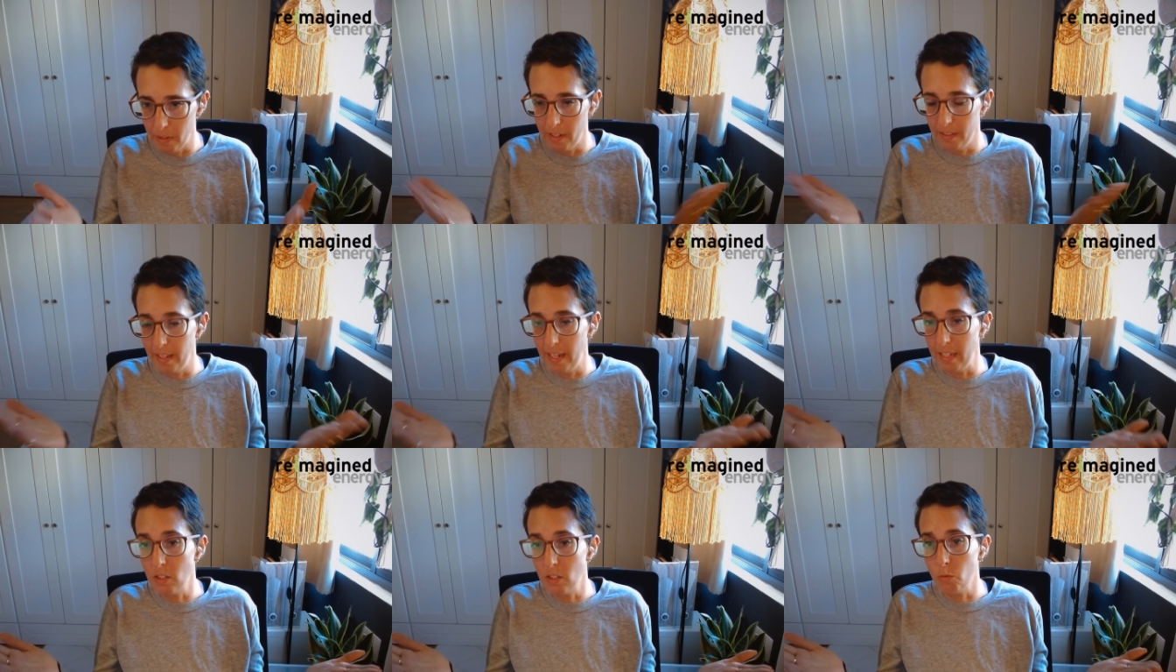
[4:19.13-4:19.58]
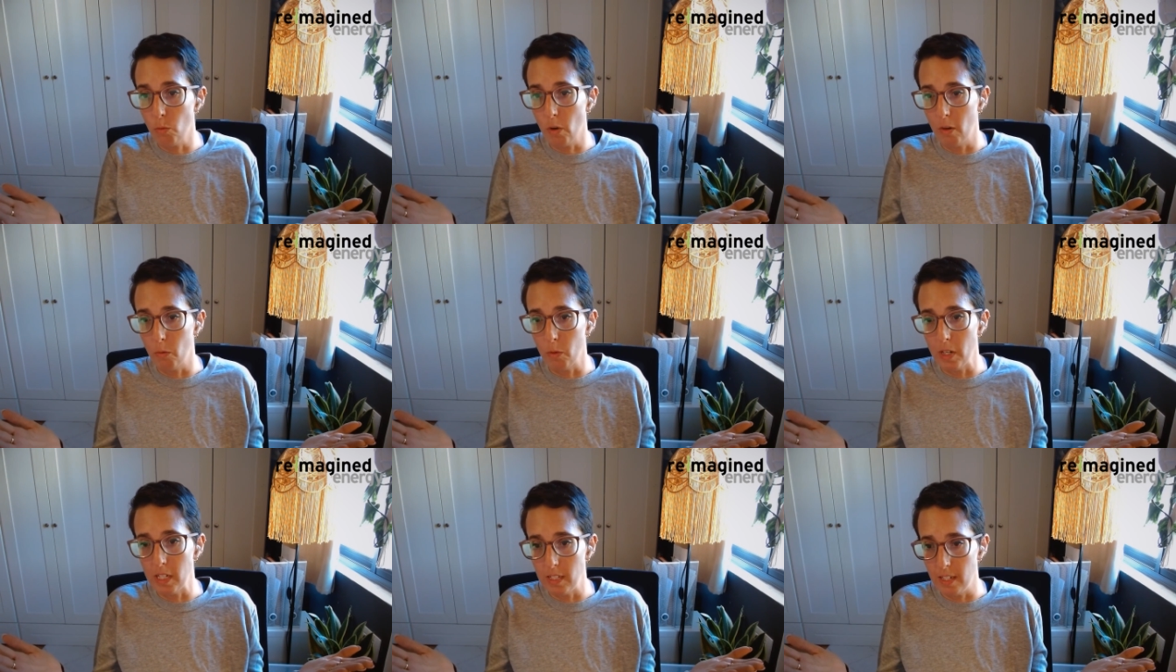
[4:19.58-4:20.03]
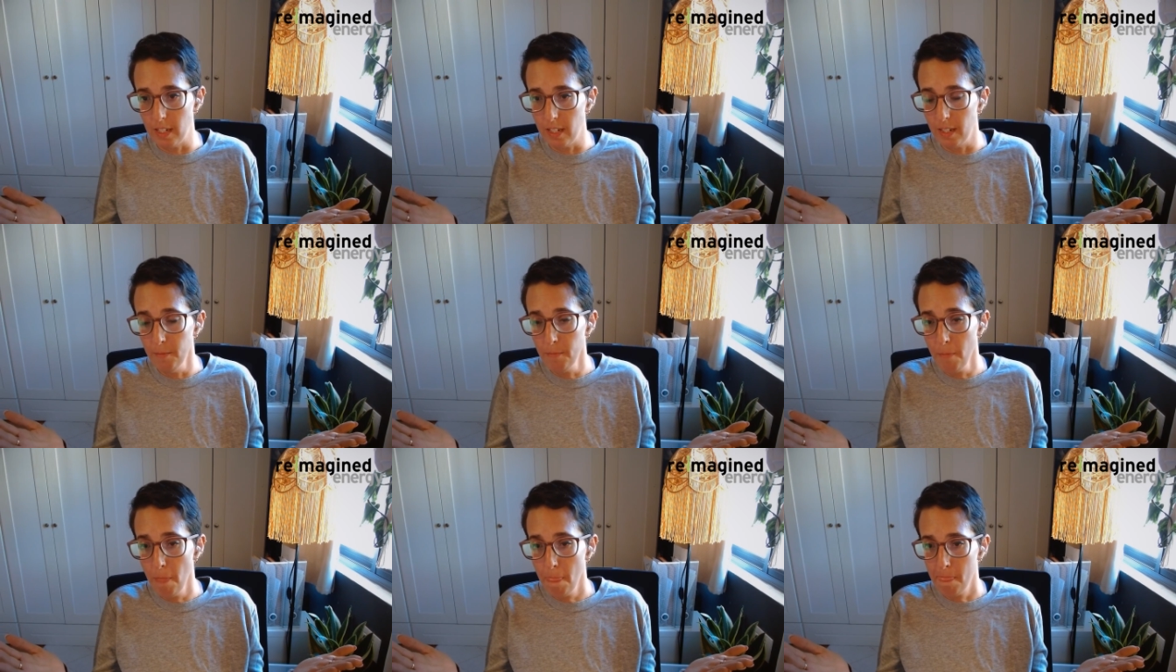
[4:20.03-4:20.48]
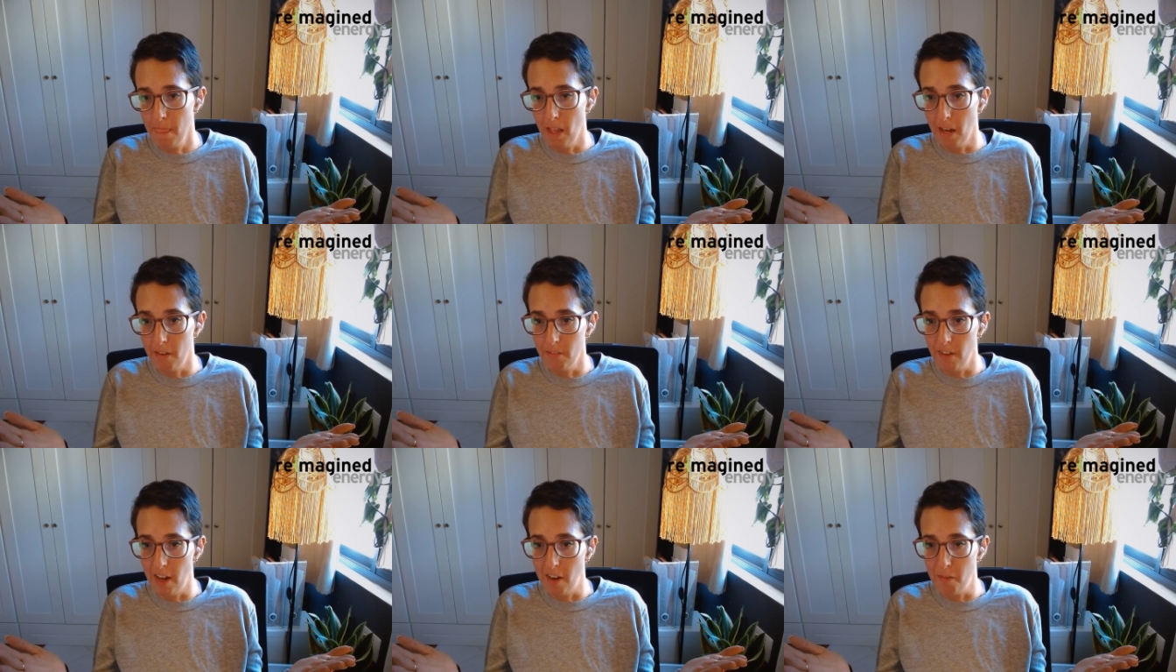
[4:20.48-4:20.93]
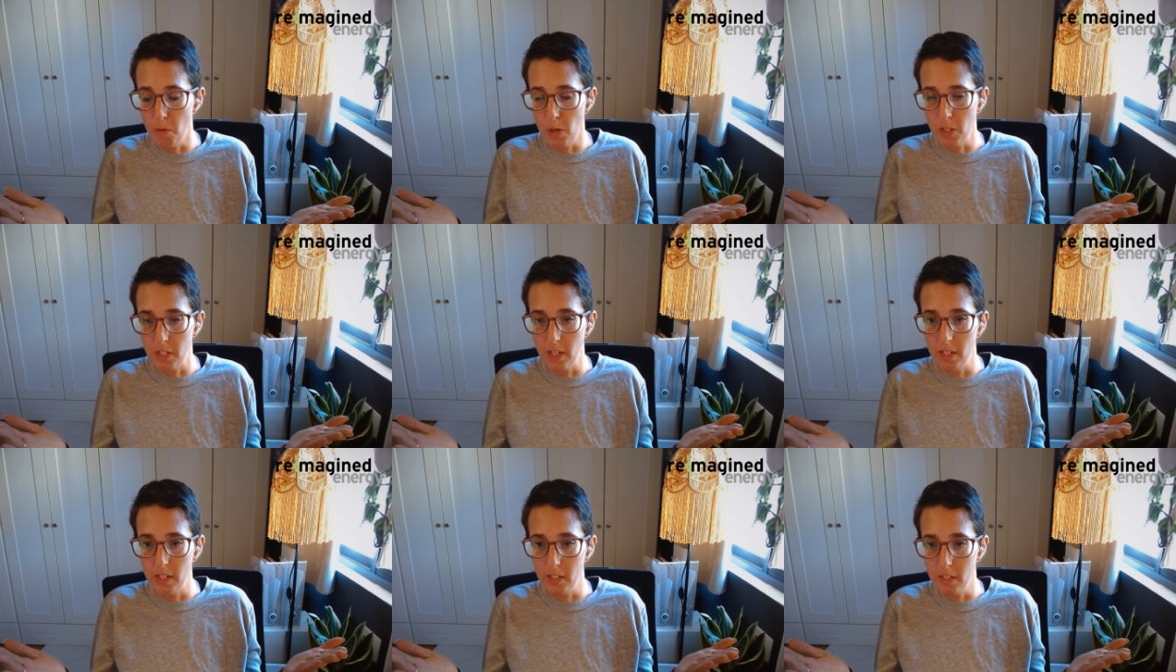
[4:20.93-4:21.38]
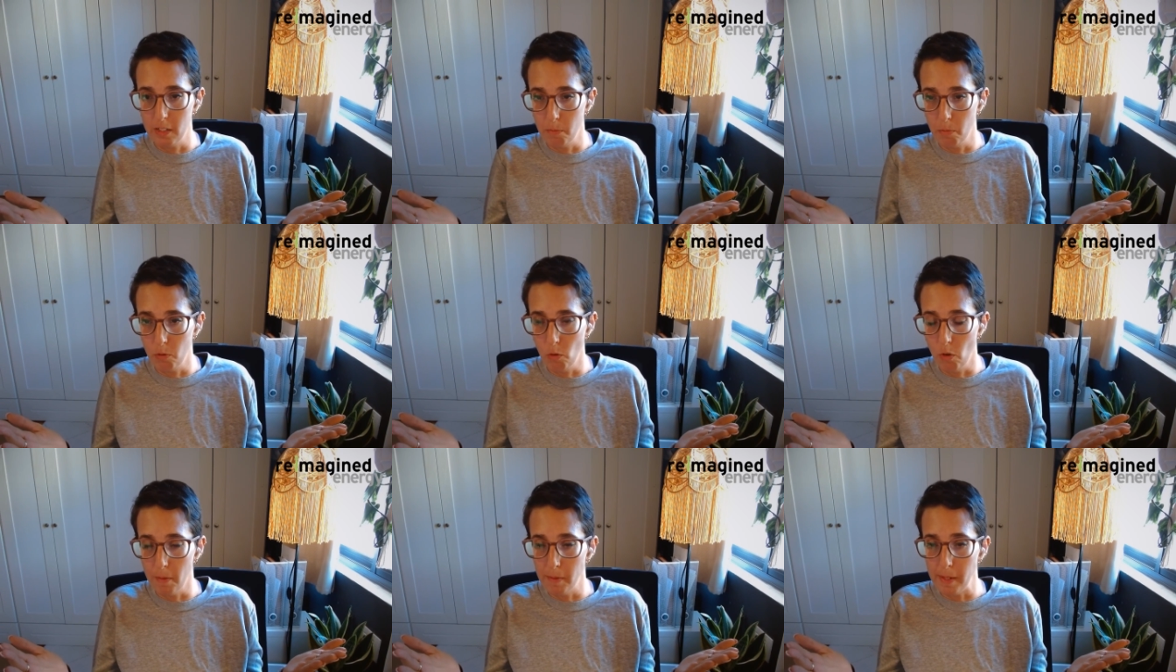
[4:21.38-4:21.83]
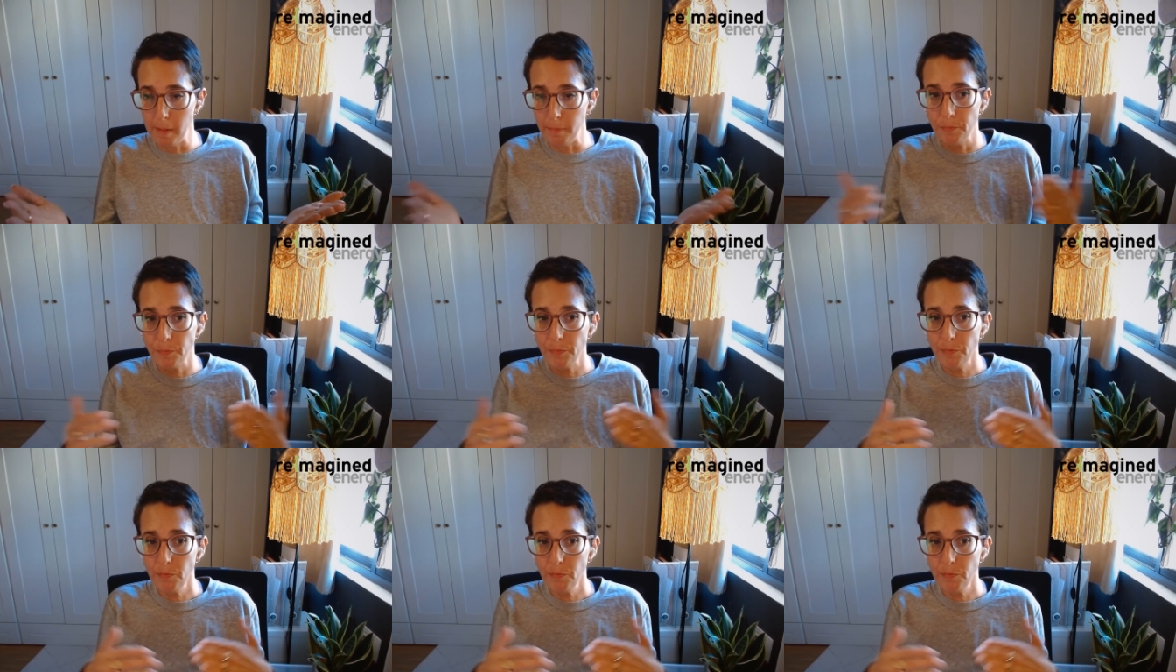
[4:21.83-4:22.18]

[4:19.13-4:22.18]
And that's where we see that 5% deployment.